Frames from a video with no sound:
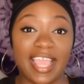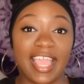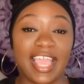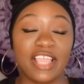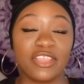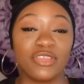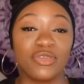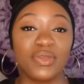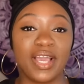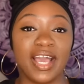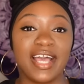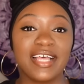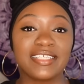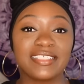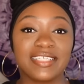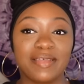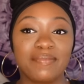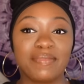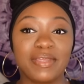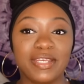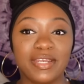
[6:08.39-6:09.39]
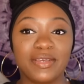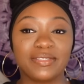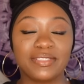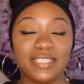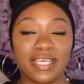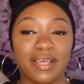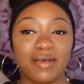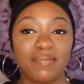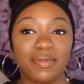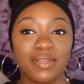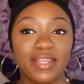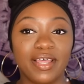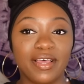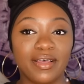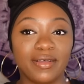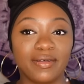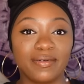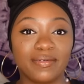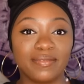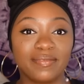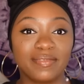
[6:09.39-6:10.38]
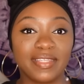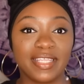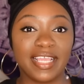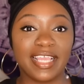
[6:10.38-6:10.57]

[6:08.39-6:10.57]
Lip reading: And you guys let me know down below